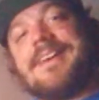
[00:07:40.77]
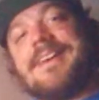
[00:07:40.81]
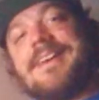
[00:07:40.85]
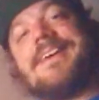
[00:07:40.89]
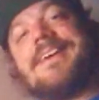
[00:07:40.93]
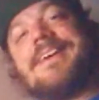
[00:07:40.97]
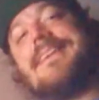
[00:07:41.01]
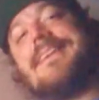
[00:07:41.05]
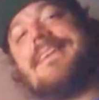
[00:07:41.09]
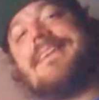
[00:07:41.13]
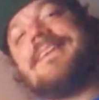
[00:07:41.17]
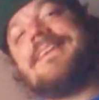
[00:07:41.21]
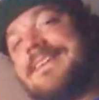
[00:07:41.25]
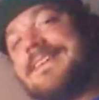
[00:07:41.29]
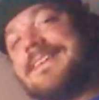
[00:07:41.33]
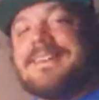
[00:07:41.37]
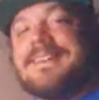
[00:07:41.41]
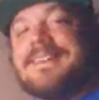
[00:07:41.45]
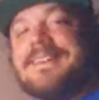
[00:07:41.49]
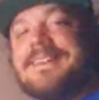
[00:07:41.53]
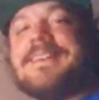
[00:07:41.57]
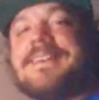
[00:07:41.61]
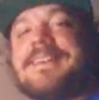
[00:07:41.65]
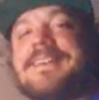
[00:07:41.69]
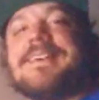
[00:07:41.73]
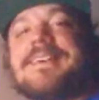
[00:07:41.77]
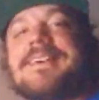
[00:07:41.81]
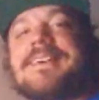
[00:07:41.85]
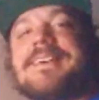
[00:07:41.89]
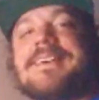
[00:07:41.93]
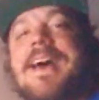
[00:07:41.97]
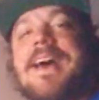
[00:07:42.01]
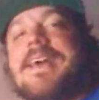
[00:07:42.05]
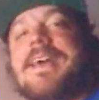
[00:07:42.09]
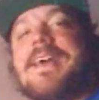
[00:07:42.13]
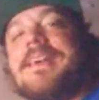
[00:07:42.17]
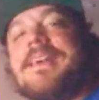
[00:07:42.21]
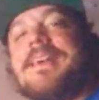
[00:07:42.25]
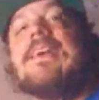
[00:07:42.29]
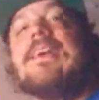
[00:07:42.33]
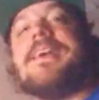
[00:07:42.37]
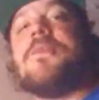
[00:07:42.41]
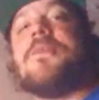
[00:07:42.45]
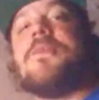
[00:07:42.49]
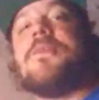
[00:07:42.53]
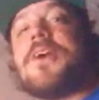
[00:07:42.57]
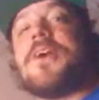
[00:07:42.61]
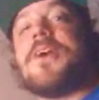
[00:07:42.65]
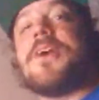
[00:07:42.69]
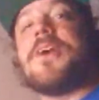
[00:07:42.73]
He went to go
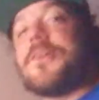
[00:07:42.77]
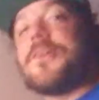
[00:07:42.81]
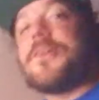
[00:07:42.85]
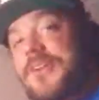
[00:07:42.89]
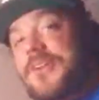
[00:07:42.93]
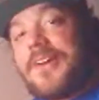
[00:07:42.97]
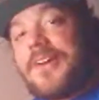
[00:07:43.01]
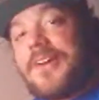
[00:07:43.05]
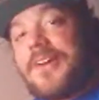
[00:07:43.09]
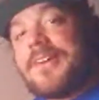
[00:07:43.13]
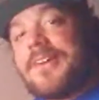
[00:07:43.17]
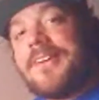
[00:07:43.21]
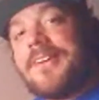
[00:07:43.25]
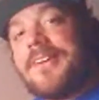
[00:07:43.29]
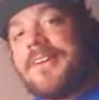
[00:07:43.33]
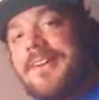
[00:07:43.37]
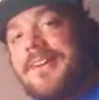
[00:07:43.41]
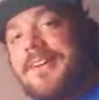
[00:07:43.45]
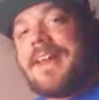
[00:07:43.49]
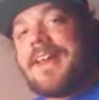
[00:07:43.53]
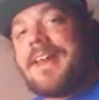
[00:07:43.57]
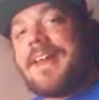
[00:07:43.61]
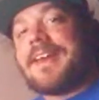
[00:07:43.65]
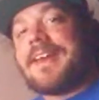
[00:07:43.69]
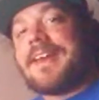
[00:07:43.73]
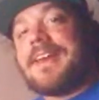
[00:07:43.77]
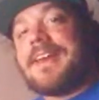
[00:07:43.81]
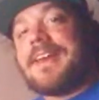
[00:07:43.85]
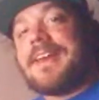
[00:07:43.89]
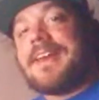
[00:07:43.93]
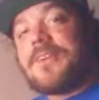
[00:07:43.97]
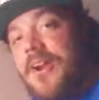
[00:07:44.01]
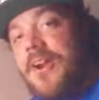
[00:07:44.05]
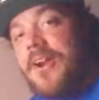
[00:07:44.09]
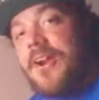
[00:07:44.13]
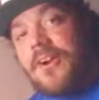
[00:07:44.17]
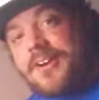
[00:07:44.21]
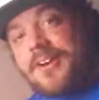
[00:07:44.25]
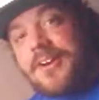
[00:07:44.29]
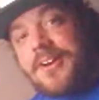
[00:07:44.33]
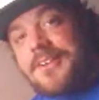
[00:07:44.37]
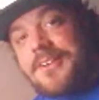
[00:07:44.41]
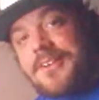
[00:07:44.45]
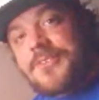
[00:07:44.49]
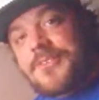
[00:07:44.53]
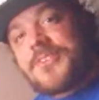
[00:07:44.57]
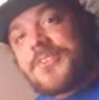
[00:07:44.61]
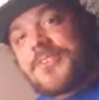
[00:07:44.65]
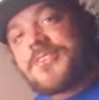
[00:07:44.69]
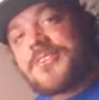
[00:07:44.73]
try to like he heard it for a
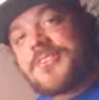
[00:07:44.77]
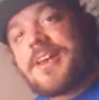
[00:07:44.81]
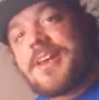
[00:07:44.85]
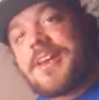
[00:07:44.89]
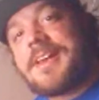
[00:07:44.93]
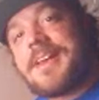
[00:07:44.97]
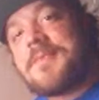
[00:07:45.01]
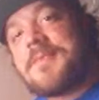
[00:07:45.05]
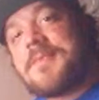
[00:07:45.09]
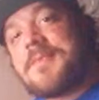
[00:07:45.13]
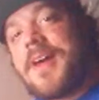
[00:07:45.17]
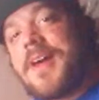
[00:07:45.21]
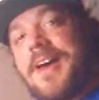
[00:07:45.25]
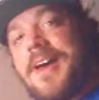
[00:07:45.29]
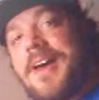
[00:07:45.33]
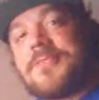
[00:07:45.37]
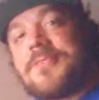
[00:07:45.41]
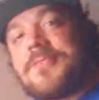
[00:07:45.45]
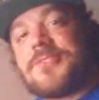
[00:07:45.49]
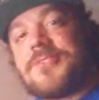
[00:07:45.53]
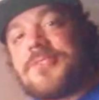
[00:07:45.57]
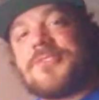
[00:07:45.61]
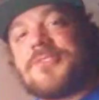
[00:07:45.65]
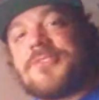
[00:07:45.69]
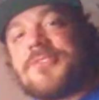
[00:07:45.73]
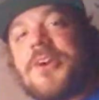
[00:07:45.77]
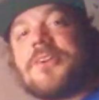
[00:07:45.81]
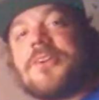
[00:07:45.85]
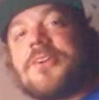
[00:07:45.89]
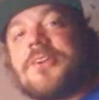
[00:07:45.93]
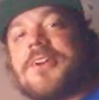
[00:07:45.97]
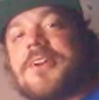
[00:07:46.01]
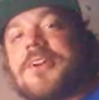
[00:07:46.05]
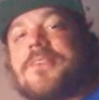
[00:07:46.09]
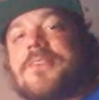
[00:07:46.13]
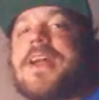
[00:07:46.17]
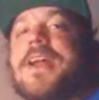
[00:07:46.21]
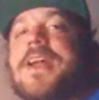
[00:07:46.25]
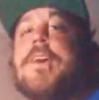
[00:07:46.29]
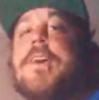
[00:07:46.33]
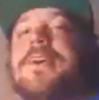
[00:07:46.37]
second, but I was joking around